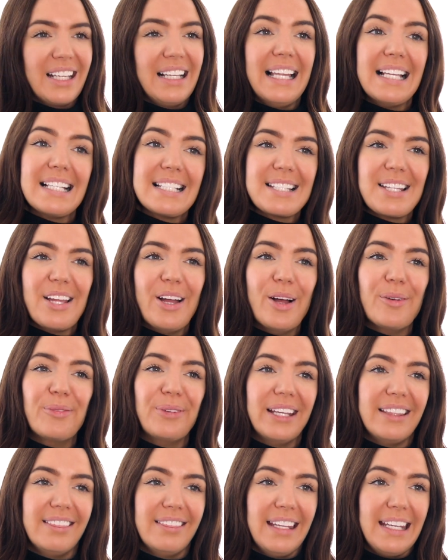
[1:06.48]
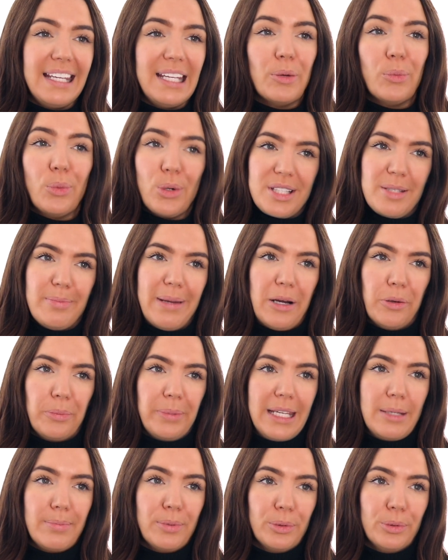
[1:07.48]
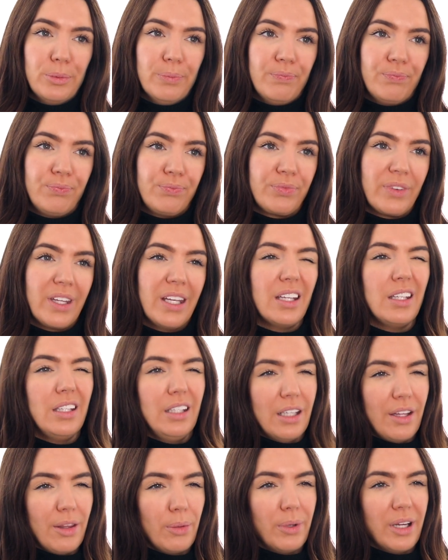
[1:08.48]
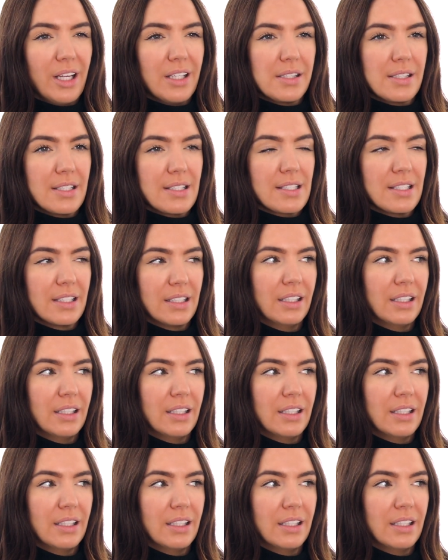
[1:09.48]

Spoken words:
Let's start with the what about people. You know the ones,